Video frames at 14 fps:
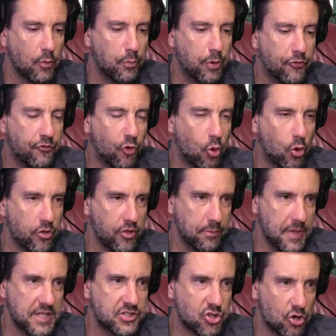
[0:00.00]
before the
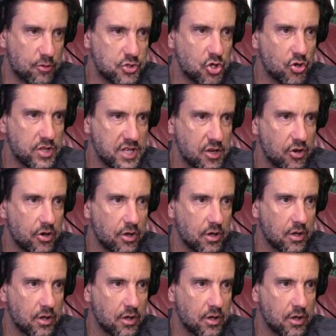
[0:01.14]
midterms are here.